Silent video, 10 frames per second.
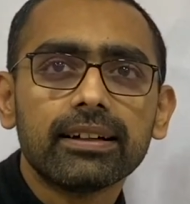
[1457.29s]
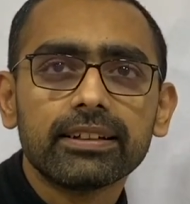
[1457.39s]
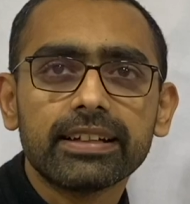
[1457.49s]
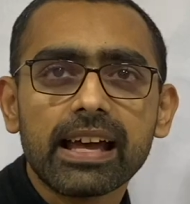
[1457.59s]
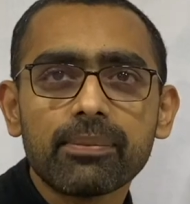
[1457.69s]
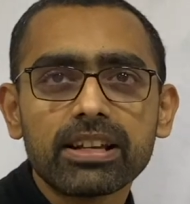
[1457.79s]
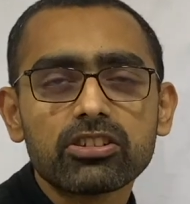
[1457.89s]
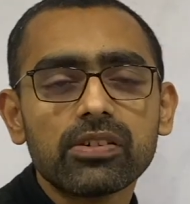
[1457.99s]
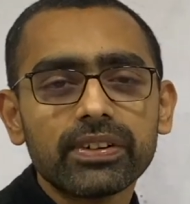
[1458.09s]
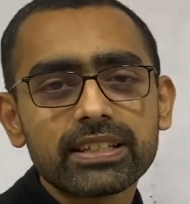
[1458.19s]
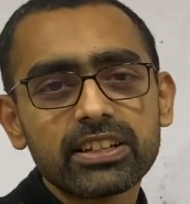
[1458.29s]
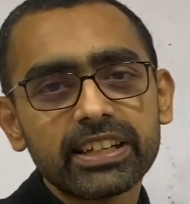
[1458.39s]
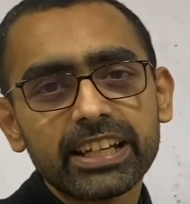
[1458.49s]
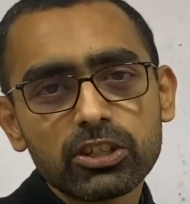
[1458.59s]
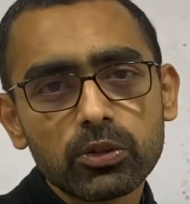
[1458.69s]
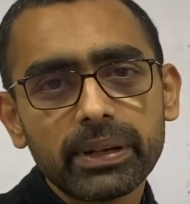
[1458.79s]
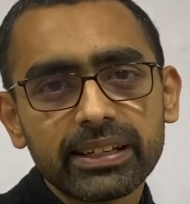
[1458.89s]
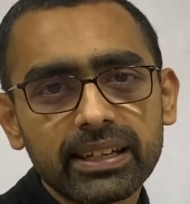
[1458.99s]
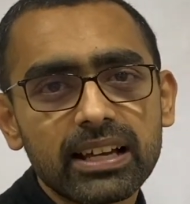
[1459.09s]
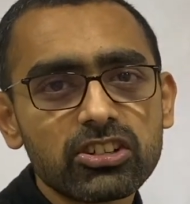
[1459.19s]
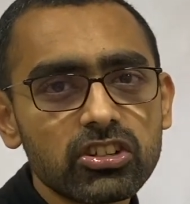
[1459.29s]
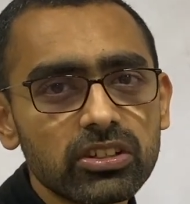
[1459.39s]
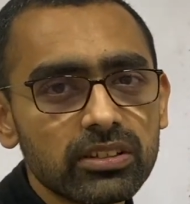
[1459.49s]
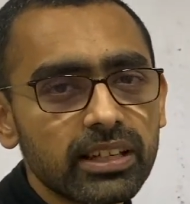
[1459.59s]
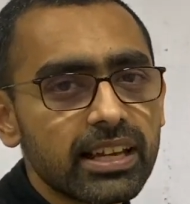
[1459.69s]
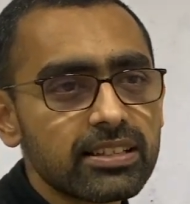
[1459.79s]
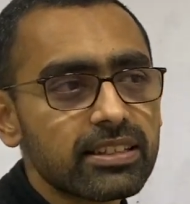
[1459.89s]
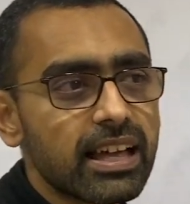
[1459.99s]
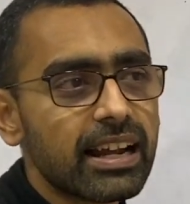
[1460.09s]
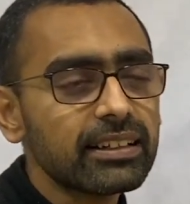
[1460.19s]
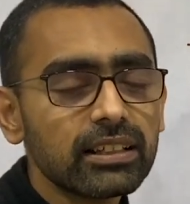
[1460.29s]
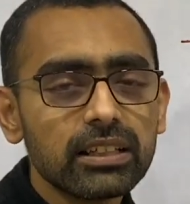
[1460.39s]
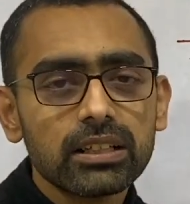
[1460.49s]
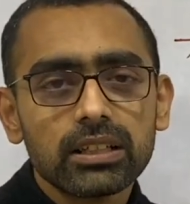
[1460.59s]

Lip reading: dimension which needs to be touched is that